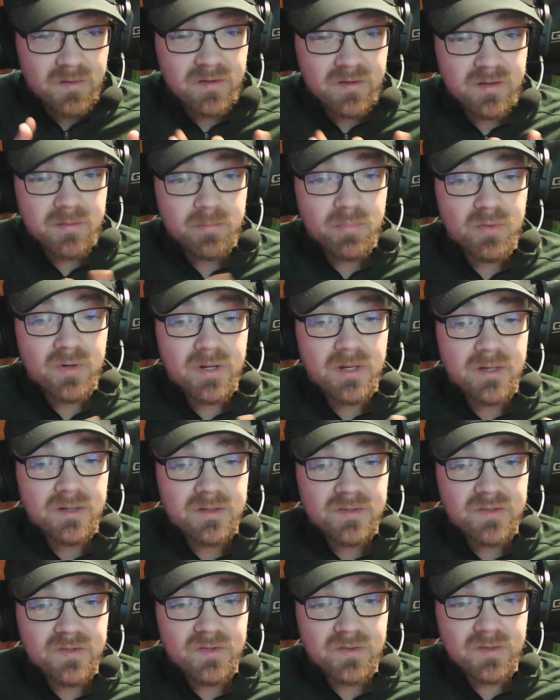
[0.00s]

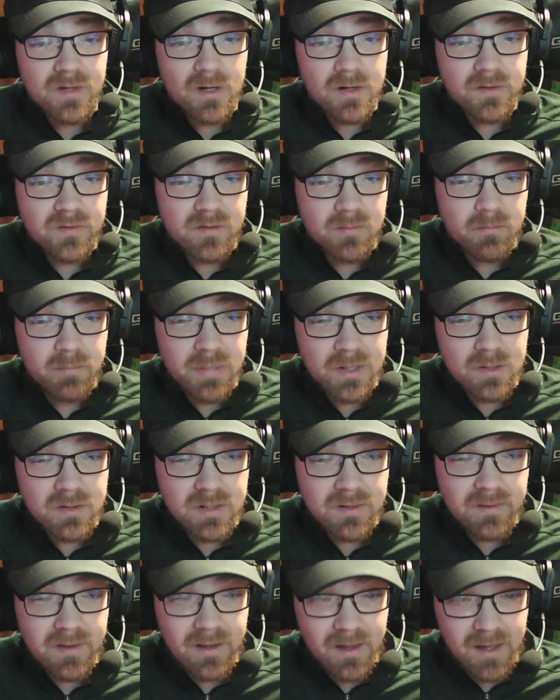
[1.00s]
Spring starts
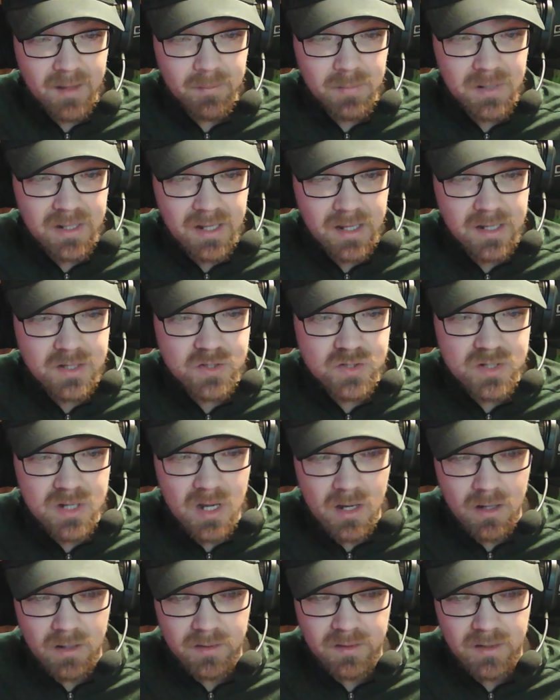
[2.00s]
building the
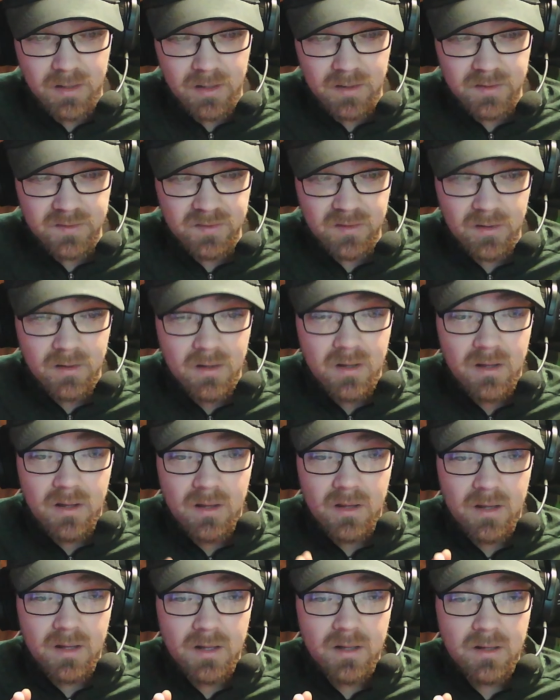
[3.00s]
application context.
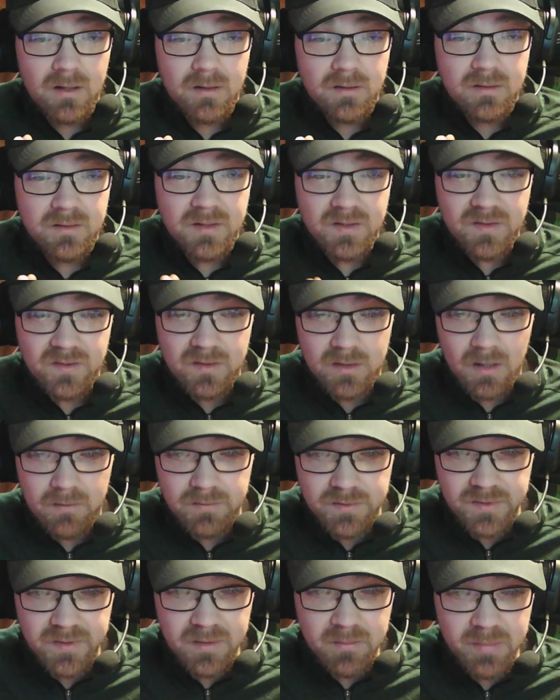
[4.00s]
It
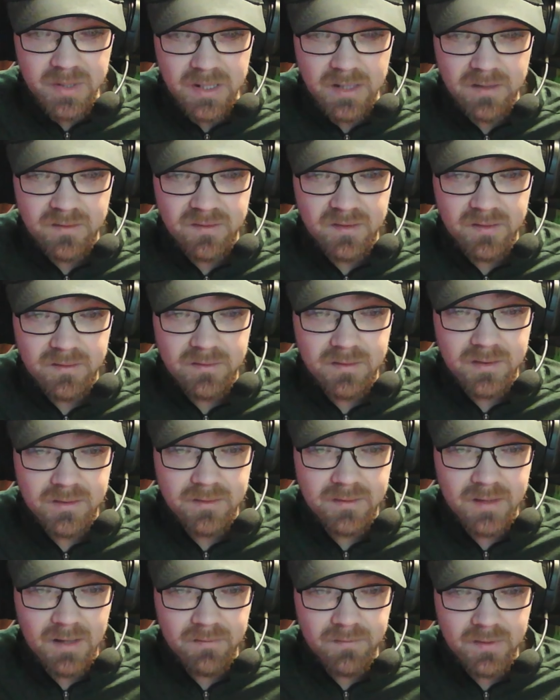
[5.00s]
discovers the beans
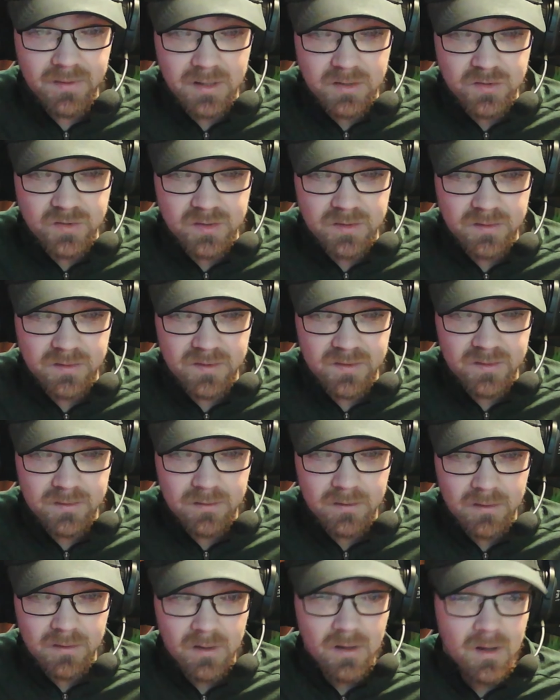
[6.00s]

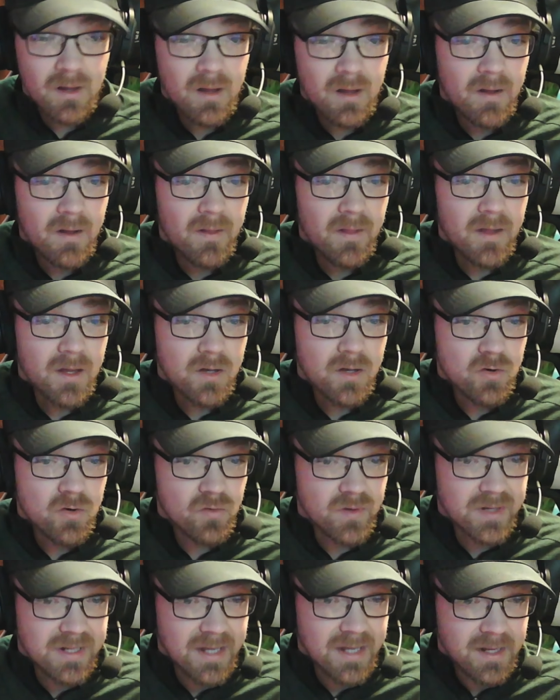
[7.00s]
definitions. It
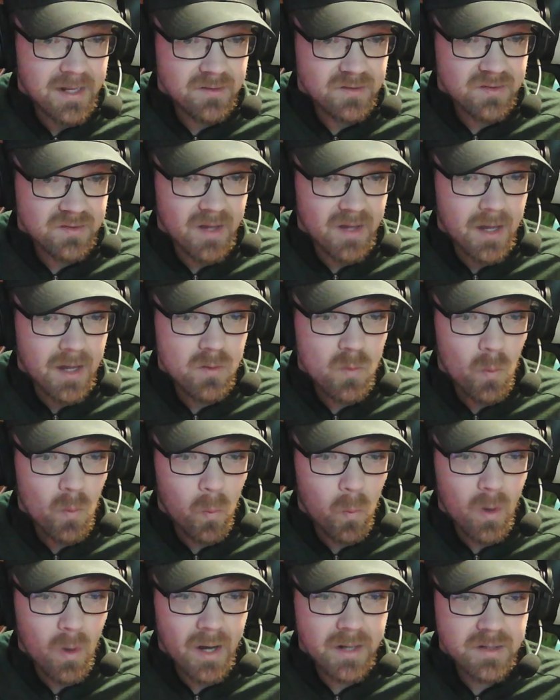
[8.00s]
creates
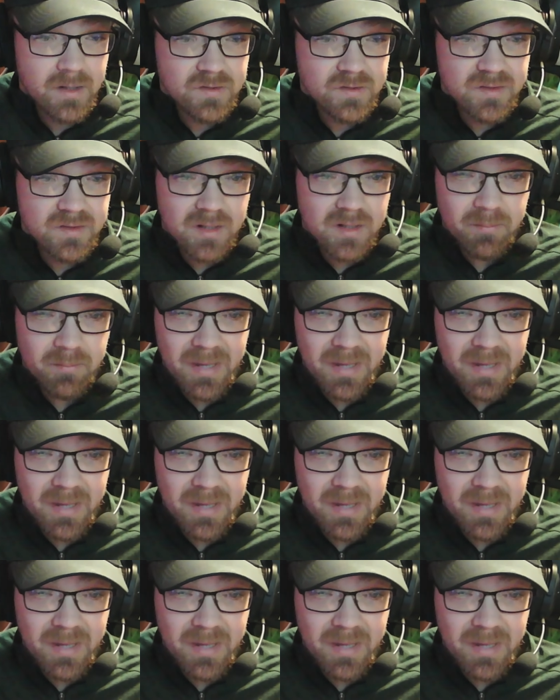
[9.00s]
and wires the